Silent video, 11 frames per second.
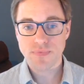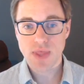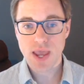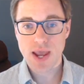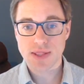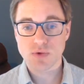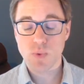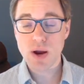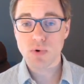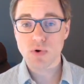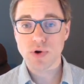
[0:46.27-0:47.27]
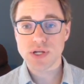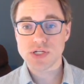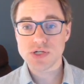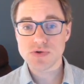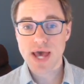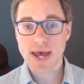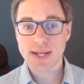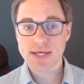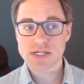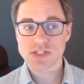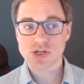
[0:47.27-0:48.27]
And the way we're going to do
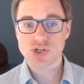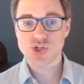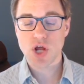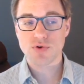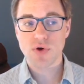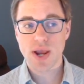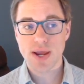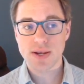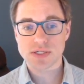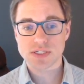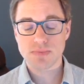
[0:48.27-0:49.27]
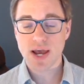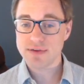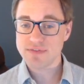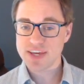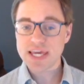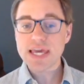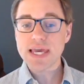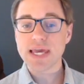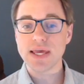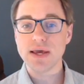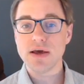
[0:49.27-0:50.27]
that is to generate some kind of
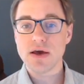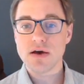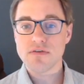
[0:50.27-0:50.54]
key